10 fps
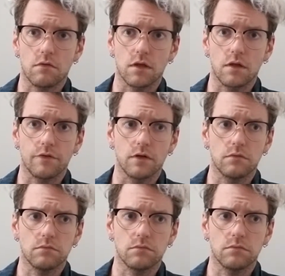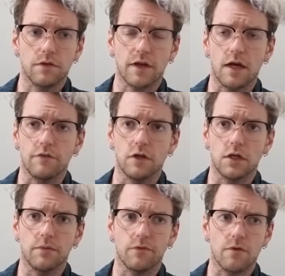I think I have a
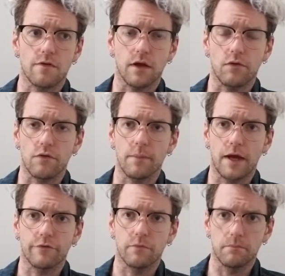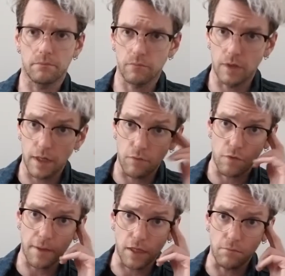hookup for stickers back from when I was
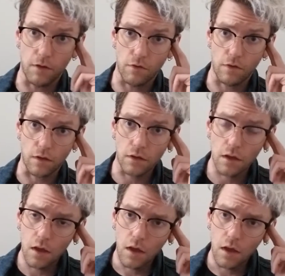making music.